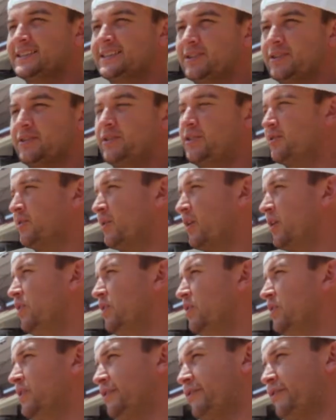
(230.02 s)
to
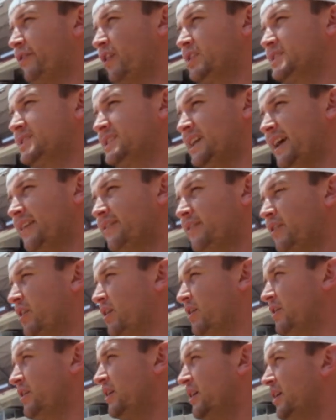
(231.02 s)
throw the first
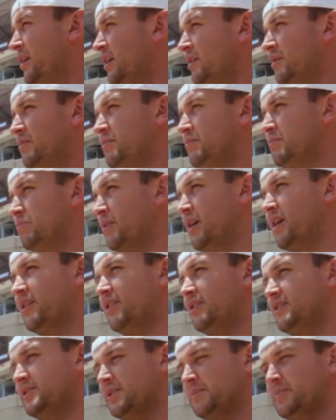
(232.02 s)
ever
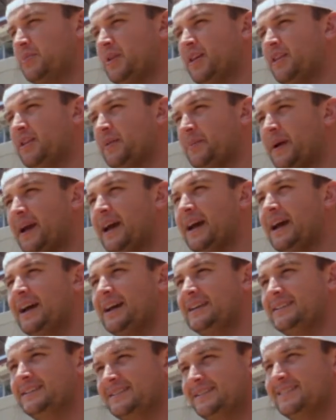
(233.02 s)
brother-to-brother
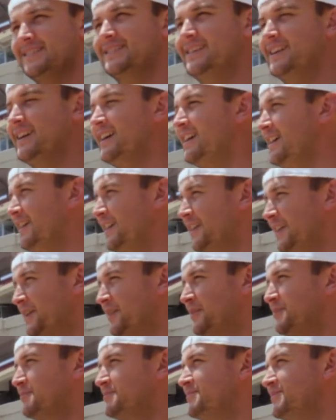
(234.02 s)
pass.
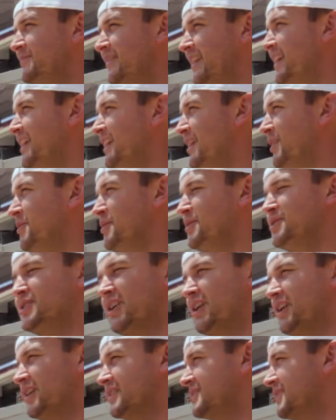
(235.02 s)
Was
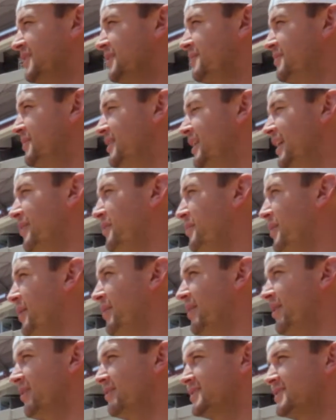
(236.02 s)
awesome. I
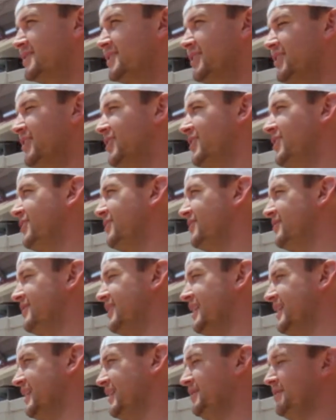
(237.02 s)
remember it still
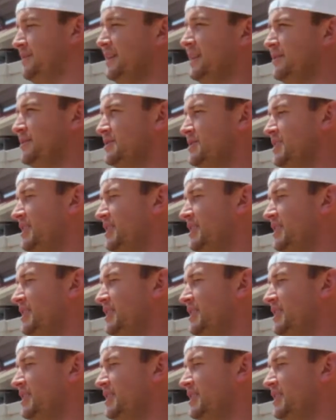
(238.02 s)
like it was